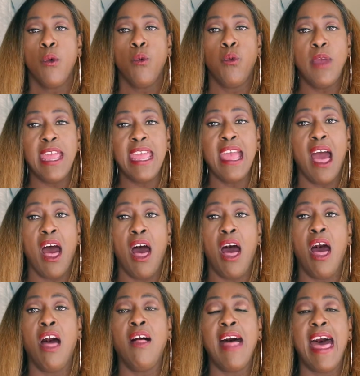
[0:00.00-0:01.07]
We
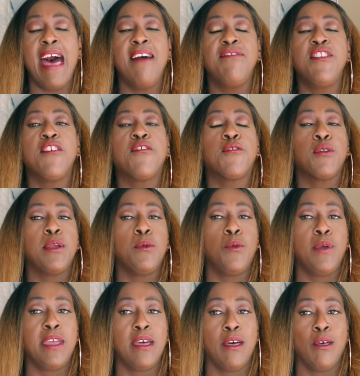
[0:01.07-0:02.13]
all have the free
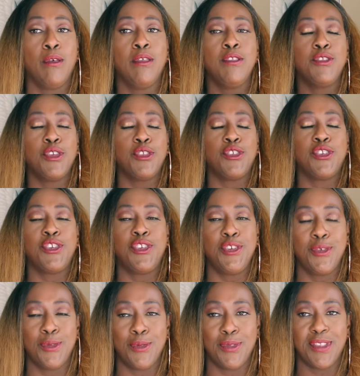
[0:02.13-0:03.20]
will to
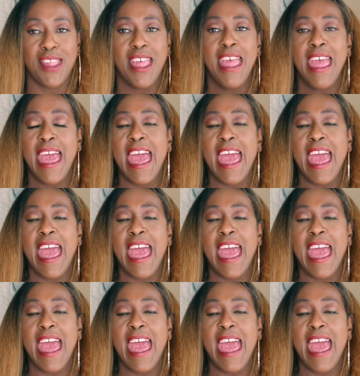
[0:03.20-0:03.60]
choose.